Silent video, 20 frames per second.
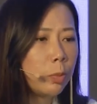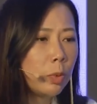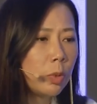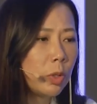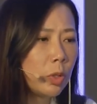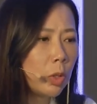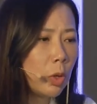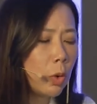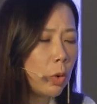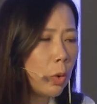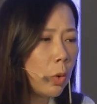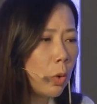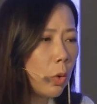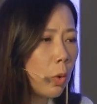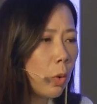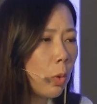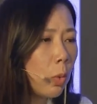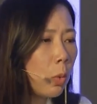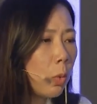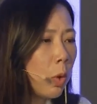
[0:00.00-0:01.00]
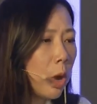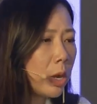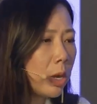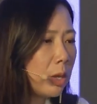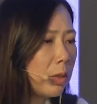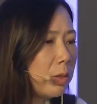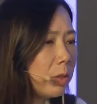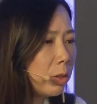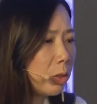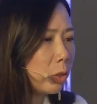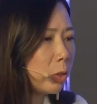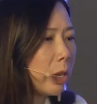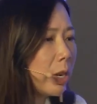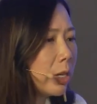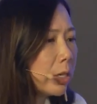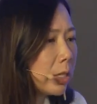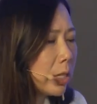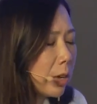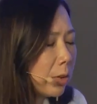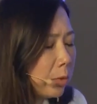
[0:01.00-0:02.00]
So one of the
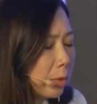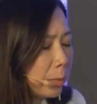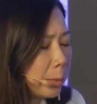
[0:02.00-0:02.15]
trends that we've